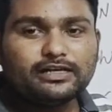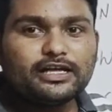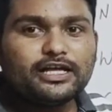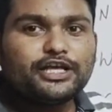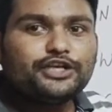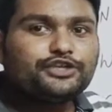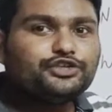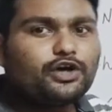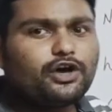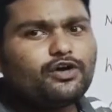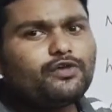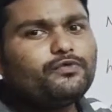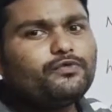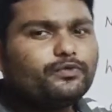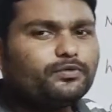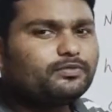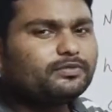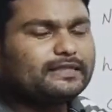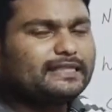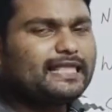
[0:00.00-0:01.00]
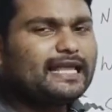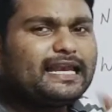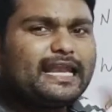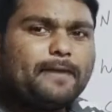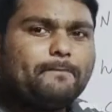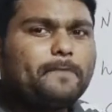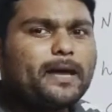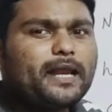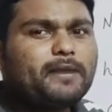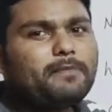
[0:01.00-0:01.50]
So the
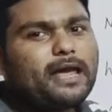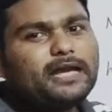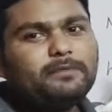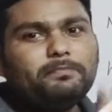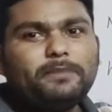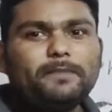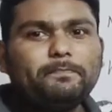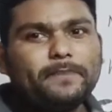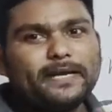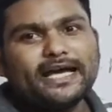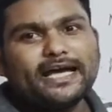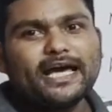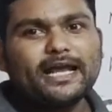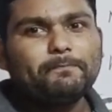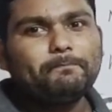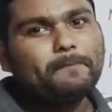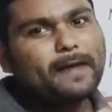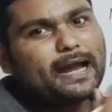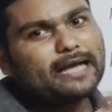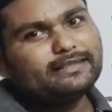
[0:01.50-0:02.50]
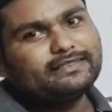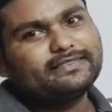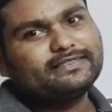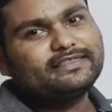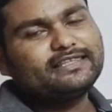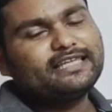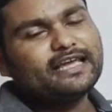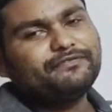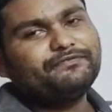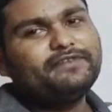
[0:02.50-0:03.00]
number might be bigger, but
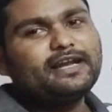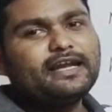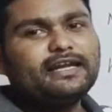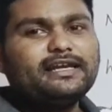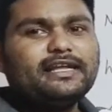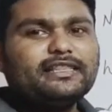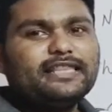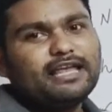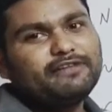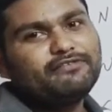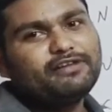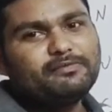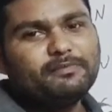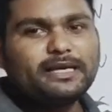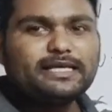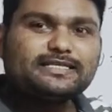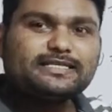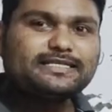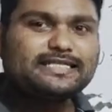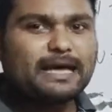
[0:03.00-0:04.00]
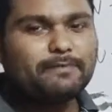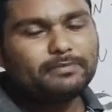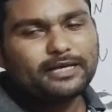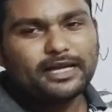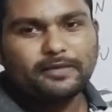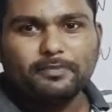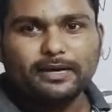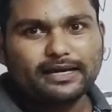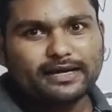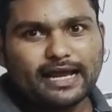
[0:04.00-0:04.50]
definitely there will be some
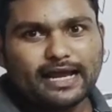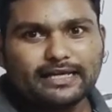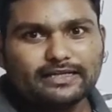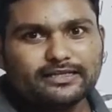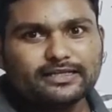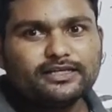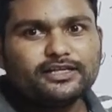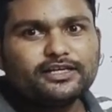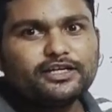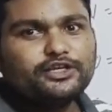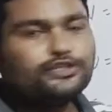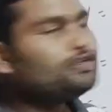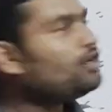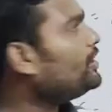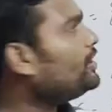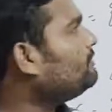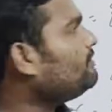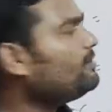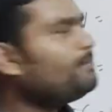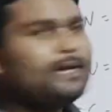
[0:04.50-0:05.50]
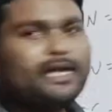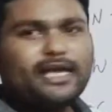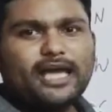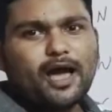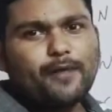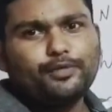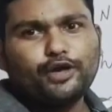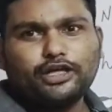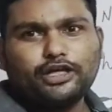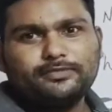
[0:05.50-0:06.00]
number, right? So it will be
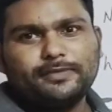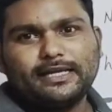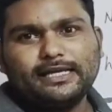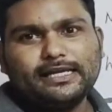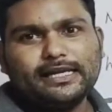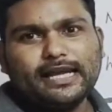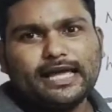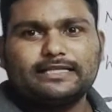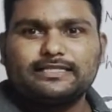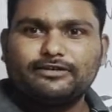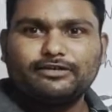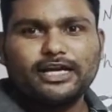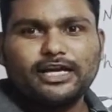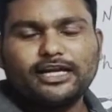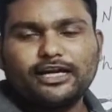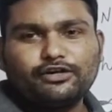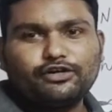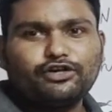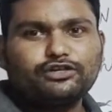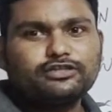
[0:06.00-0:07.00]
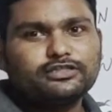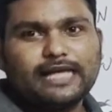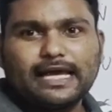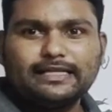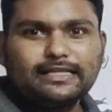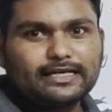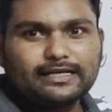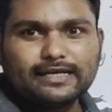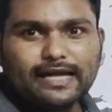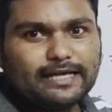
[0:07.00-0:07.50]
approximately like 700 crores like
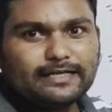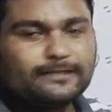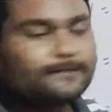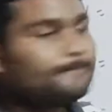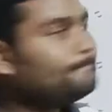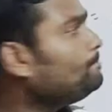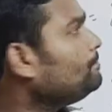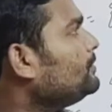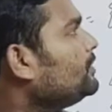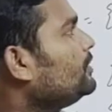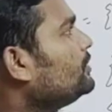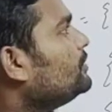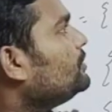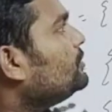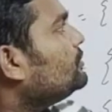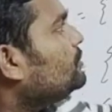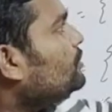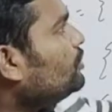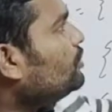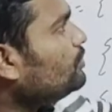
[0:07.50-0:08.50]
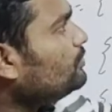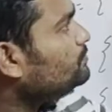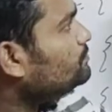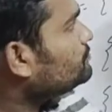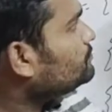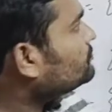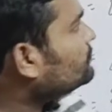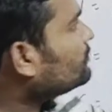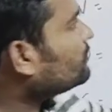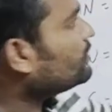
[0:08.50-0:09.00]
that, right? So
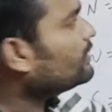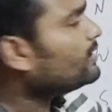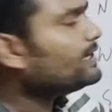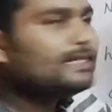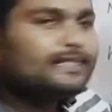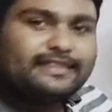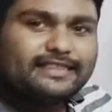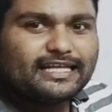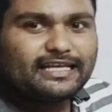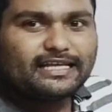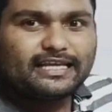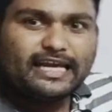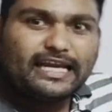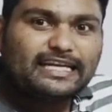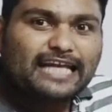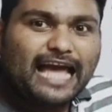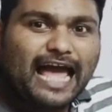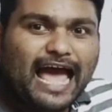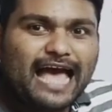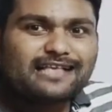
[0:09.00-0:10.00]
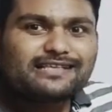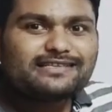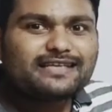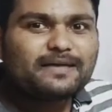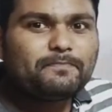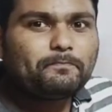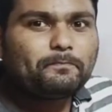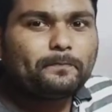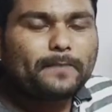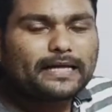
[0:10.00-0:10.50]
it has
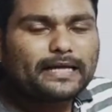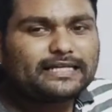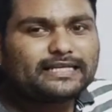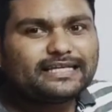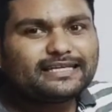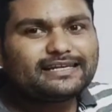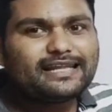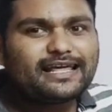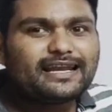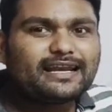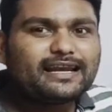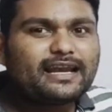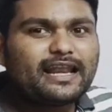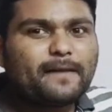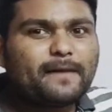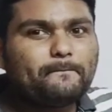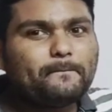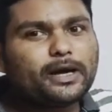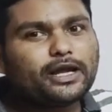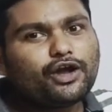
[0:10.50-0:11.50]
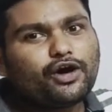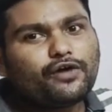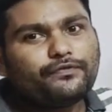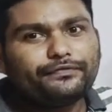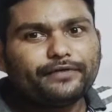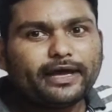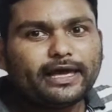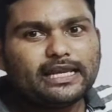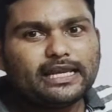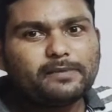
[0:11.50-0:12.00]
some particular number of
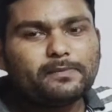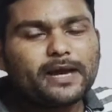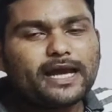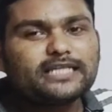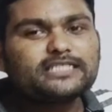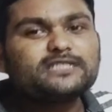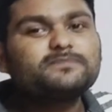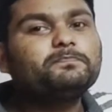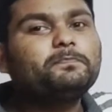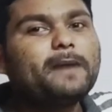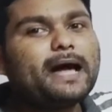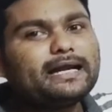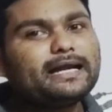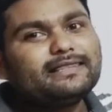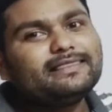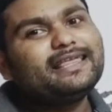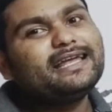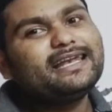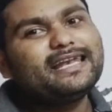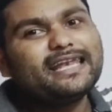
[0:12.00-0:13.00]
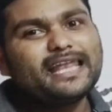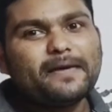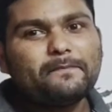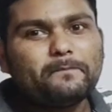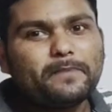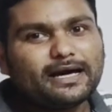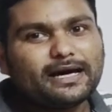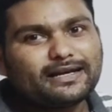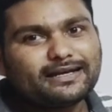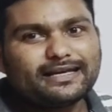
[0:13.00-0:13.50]
elements, but the
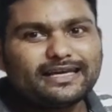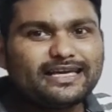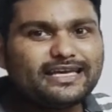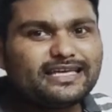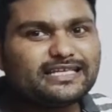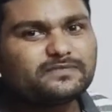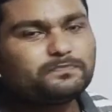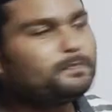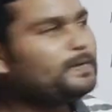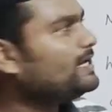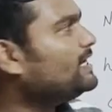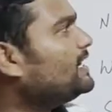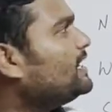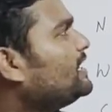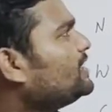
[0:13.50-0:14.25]
number is bigger.